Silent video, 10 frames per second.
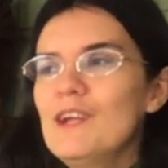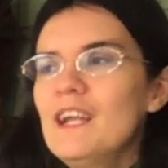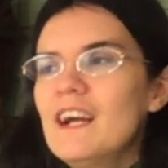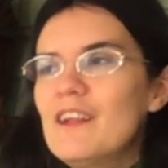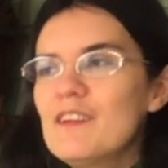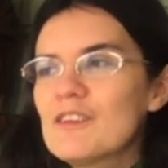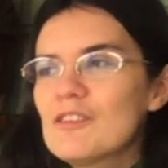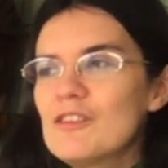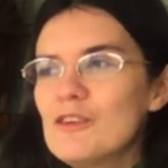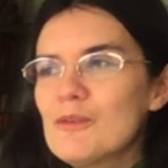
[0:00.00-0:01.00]
I think
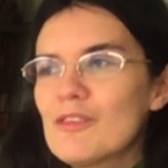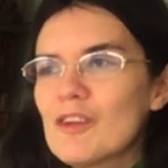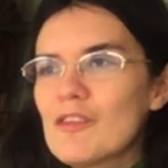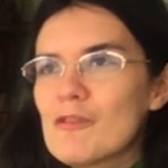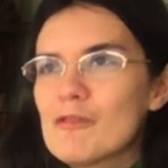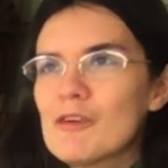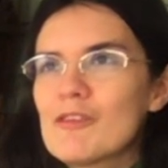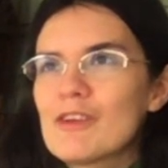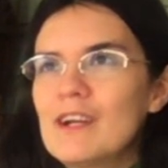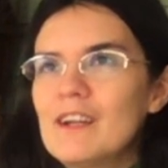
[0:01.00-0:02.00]
she was like the
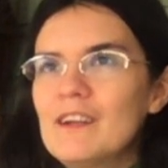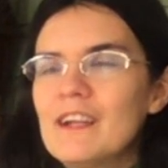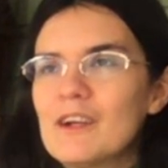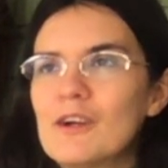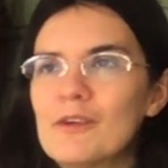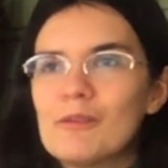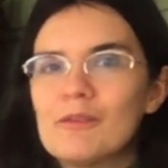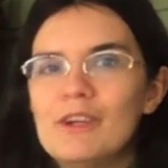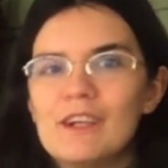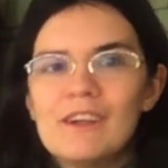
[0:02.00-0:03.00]
first kind of like
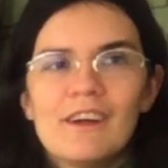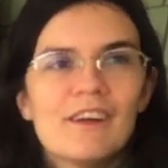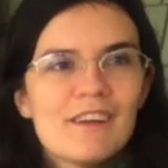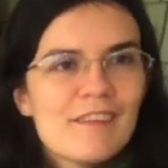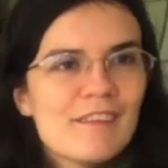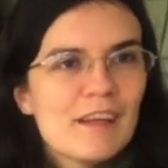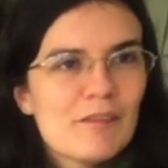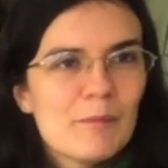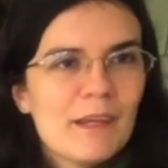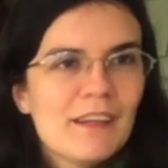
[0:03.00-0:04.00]
real artist I
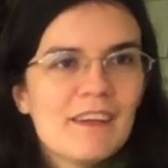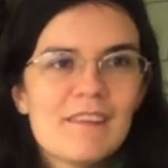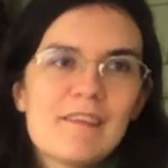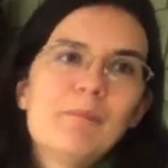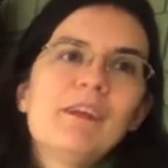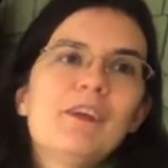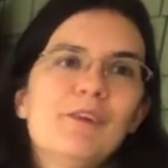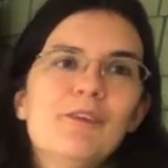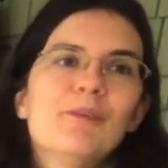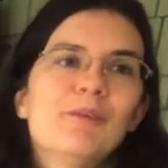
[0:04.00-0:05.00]
ever met, like somebody
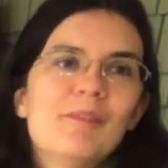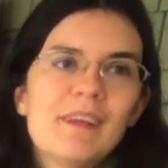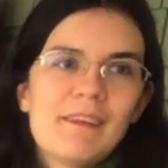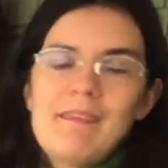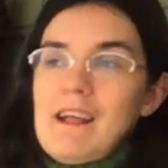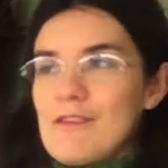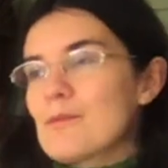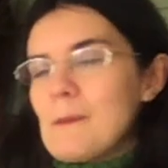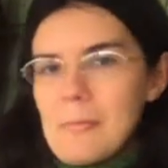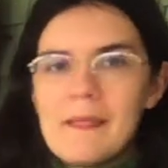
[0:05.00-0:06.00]
who, like, that's
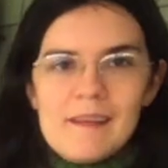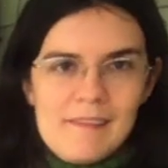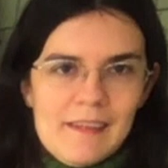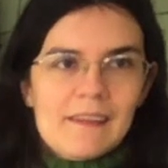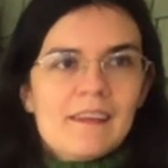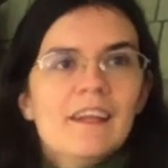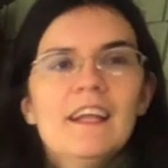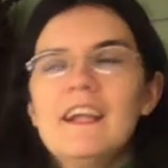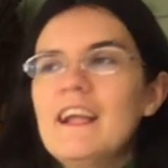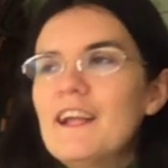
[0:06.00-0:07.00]
what they did.
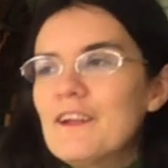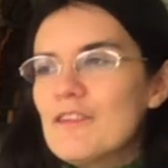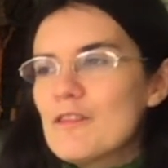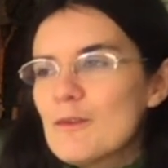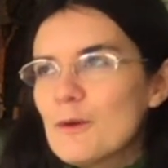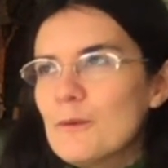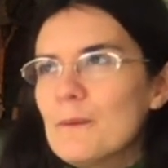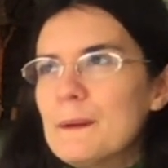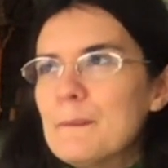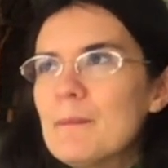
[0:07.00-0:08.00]
And so
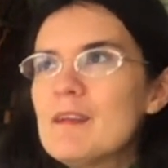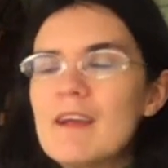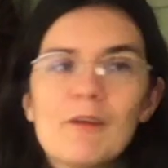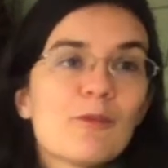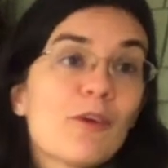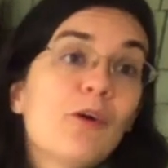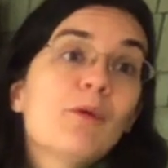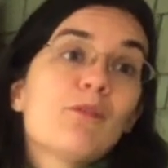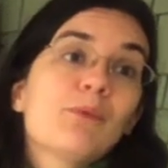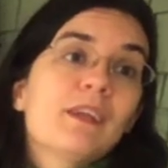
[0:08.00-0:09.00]
my dad was
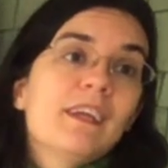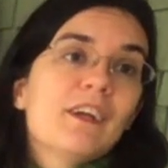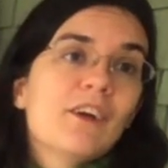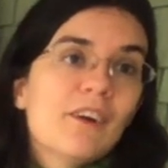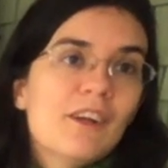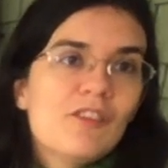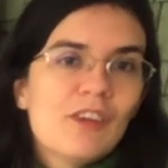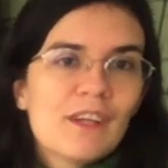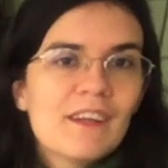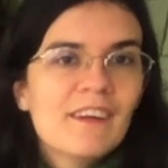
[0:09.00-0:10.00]
always really
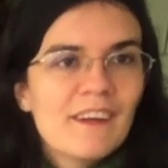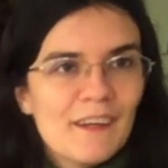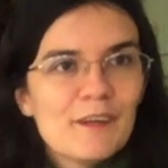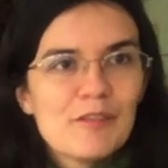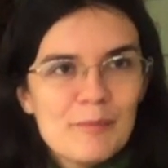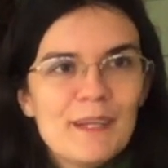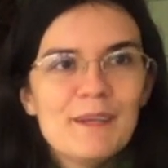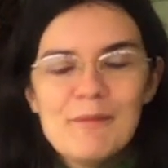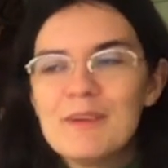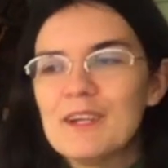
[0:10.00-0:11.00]
encouraging of
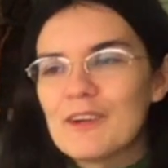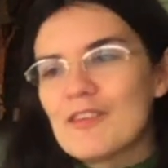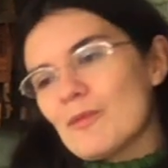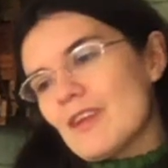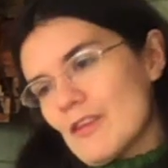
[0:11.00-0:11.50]
me, because it was his